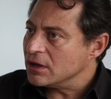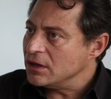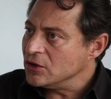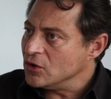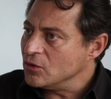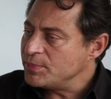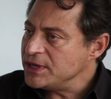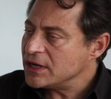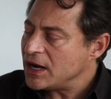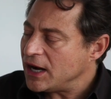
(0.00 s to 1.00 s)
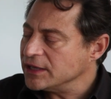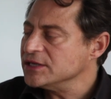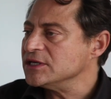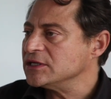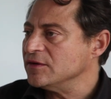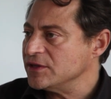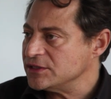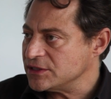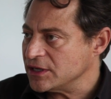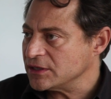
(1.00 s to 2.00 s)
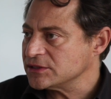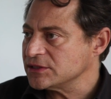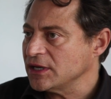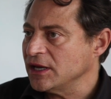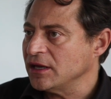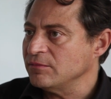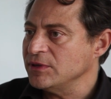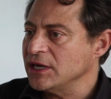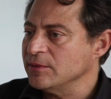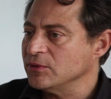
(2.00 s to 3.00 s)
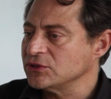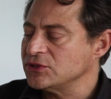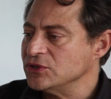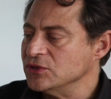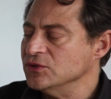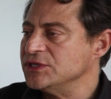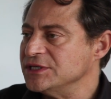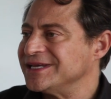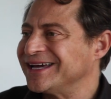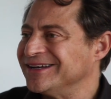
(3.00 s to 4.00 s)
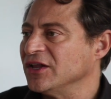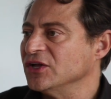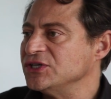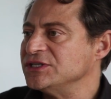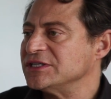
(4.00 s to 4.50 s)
Being cognizant of these things and being able to use these technologies,